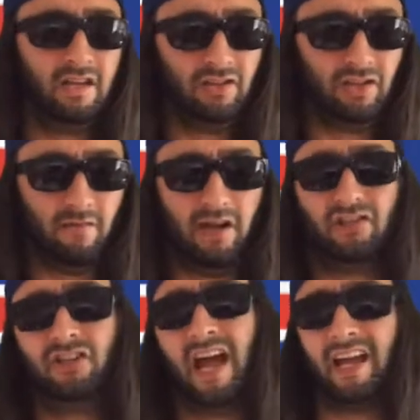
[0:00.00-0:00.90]
so
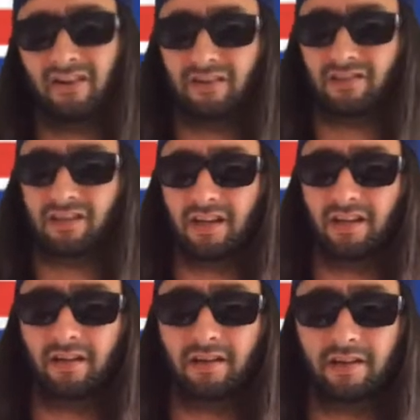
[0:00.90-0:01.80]
much data
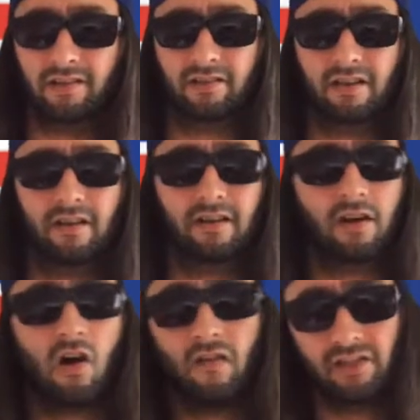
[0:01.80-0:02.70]
is
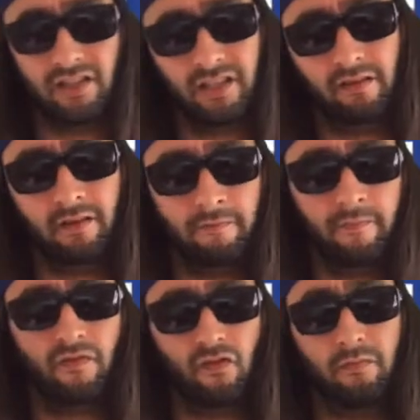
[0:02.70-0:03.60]
harvested
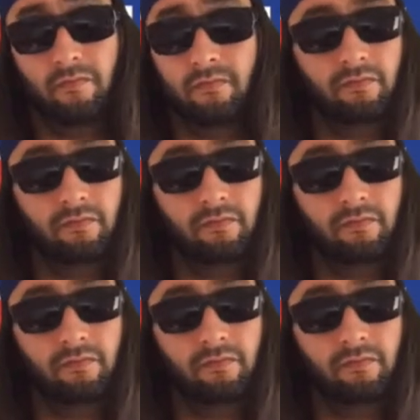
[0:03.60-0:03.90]
from